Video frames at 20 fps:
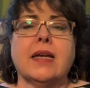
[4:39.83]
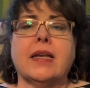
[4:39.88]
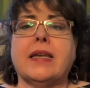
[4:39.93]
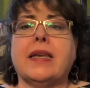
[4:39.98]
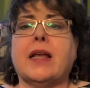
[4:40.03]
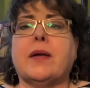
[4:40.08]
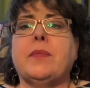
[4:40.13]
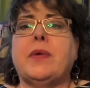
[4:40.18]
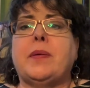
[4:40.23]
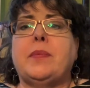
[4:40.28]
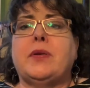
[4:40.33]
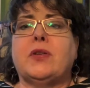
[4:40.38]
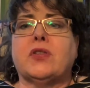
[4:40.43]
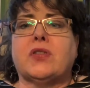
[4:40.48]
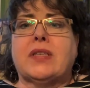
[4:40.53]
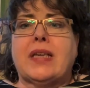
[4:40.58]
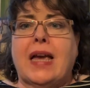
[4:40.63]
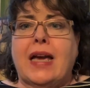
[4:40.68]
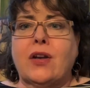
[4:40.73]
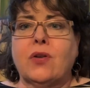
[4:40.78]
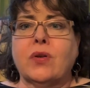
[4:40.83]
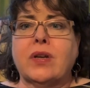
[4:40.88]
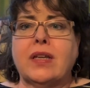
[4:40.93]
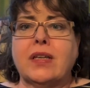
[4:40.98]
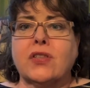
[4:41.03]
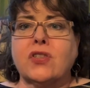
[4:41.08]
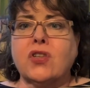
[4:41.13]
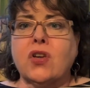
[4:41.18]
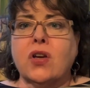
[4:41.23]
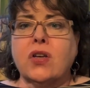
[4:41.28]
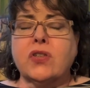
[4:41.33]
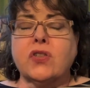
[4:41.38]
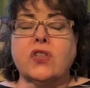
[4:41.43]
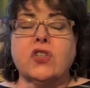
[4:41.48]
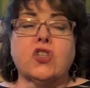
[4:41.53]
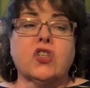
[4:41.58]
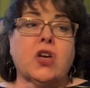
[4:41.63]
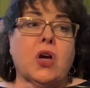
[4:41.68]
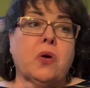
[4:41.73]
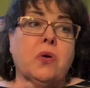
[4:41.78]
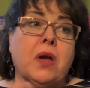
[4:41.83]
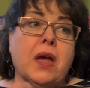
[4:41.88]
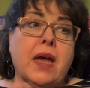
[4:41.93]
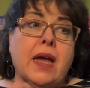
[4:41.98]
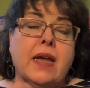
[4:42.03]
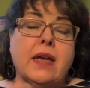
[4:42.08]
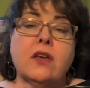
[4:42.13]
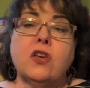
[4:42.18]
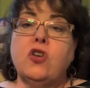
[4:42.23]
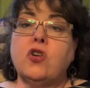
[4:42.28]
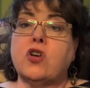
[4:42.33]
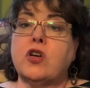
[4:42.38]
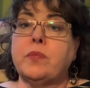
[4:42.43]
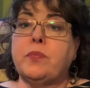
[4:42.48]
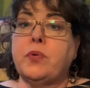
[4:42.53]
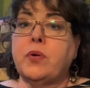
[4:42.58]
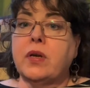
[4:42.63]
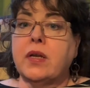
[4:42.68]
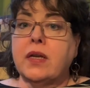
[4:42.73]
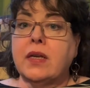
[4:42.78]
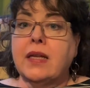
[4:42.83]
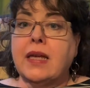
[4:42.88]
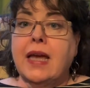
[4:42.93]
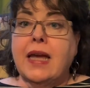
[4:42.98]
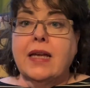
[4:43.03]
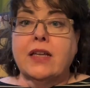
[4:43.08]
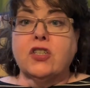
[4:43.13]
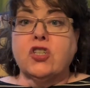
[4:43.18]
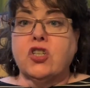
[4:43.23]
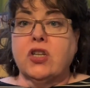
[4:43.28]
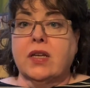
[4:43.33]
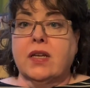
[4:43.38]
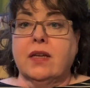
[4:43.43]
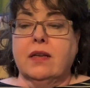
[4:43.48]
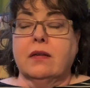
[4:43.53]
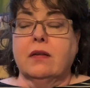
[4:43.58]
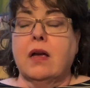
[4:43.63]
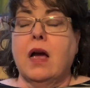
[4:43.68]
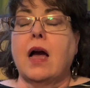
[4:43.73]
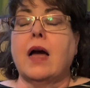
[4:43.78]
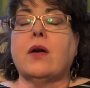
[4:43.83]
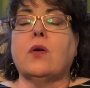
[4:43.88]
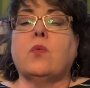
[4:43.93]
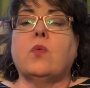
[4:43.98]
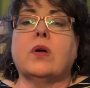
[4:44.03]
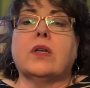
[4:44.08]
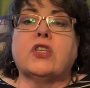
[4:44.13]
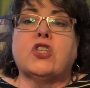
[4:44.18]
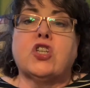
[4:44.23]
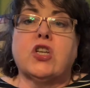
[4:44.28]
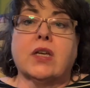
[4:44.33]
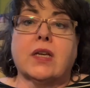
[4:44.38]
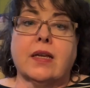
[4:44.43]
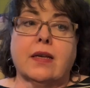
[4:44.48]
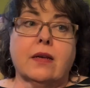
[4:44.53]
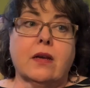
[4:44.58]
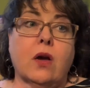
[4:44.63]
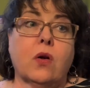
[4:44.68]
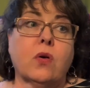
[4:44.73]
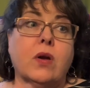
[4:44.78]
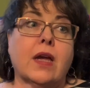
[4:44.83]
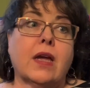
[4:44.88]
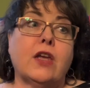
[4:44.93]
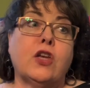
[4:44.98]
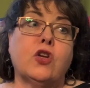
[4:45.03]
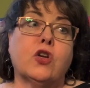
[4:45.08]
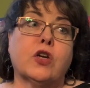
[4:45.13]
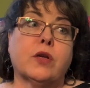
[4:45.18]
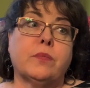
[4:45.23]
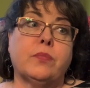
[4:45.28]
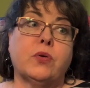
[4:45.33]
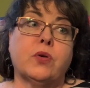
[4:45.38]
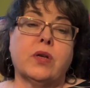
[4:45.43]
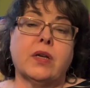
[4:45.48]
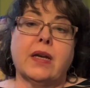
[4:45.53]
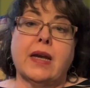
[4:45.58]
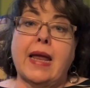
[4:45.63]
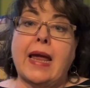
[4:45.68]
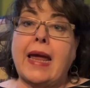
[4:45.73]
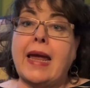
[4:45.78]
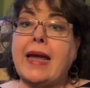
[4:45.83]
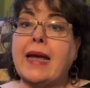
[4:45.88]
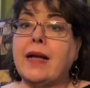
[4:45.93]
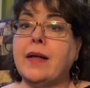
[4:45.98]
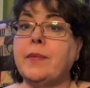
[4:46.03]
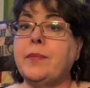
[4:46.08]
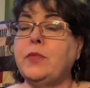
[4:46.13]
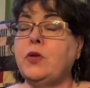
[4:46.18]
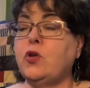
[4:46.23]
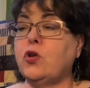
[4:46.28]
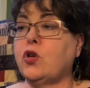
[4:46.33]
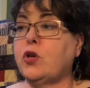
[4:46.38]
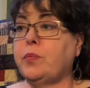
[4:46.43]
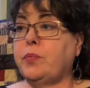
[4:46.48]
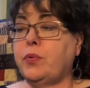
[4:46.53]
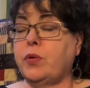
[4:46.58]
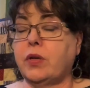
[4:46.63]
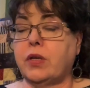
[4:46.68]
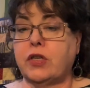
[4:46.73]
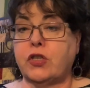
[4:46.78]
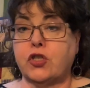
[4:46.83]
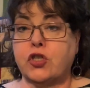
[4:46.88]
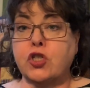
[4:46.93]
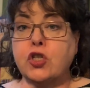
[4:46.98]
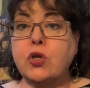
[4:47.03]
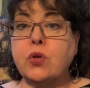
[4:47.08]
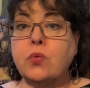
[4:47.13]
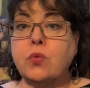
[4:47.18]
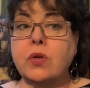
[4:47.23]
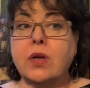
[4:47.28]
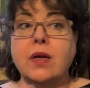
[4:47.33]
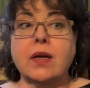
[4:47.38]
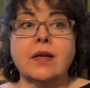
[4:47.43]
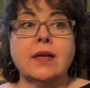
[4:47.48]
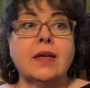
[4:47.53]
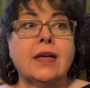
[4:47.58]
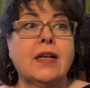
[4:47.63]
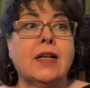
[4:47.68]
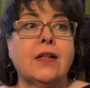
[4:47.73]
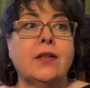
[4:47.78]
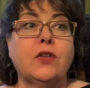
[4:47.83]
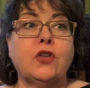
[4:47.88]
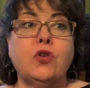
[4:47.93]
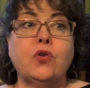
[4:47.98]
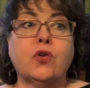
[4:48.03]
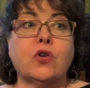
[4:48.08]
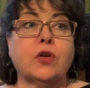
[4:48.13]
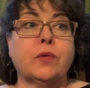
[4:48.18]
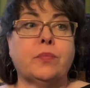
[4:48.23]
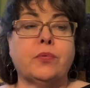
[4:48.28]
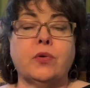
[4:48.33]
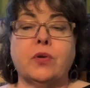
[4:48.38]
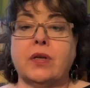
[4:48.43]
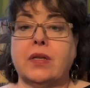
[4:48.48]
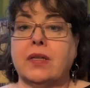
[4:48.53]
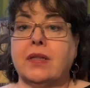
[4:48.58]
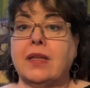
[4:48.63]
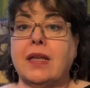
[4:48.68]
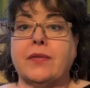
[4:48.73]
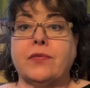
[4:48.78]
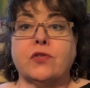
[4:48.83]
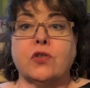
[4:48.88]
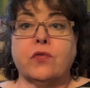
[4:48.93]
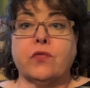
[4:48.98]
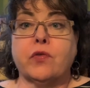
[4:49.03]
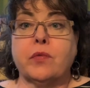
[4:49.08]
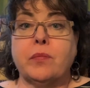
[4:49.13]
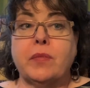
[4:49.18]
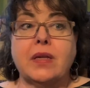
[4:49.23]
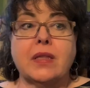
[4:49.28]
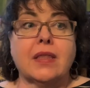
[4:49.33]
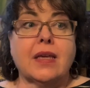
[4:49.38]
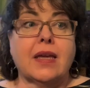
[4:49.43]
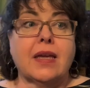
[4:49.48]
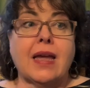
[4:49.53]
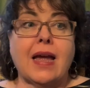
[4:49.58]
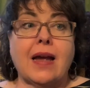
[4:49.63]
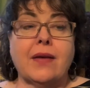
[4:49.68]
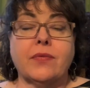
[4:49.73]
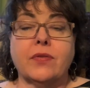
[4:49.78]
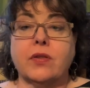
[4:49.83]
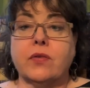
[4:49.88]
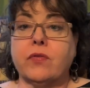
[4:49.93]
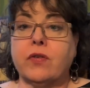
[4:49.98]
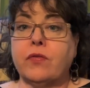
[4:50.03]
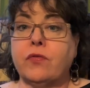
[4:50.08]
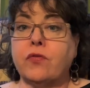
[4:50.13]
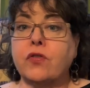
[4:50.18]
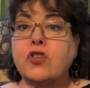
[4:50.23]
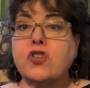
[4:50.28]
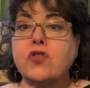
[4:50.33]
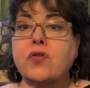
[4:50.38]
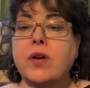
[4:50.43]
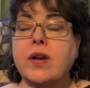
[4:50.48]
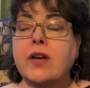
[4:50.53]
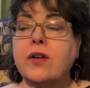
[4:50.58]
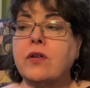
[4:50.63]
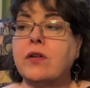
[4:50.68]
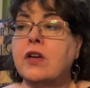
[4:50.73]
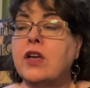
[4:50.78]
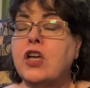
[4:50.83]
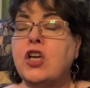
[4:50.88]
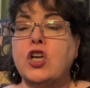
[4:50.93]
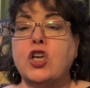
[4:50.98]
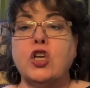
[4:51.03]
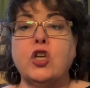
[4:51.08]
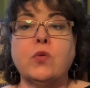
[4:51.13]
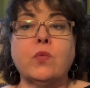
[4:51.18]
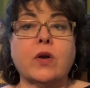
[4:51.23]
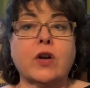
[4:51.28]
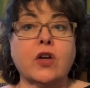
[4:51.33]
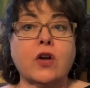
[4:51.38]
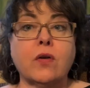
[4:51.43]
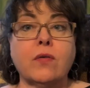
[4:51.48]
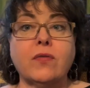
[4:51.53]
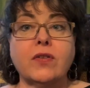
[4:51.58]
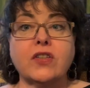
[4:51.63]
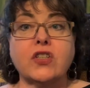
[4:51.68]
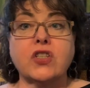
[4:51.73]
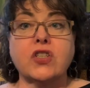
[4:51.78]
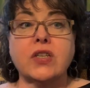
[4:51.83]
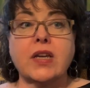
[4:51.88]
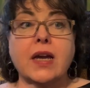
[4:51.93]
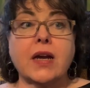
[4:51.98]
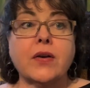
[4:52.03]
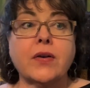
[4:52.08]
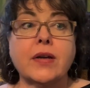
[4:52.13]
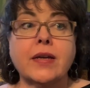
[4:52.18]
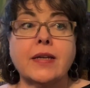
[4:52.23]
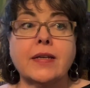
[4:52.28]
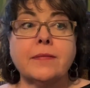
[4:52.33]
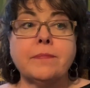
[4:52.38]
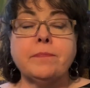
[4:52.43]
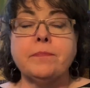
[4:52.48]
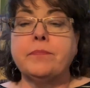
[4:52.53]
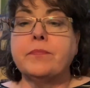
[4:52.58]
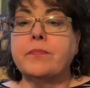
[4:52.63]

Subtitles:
Now, maybe you'll say, I don't eat sausage. Okay, you could put in canned chicken. I don't want chicken. Okay, you can put in ham, you could put in tuna, you could put in leftover meat that you have in the refrigerator. You want to go vegetarian?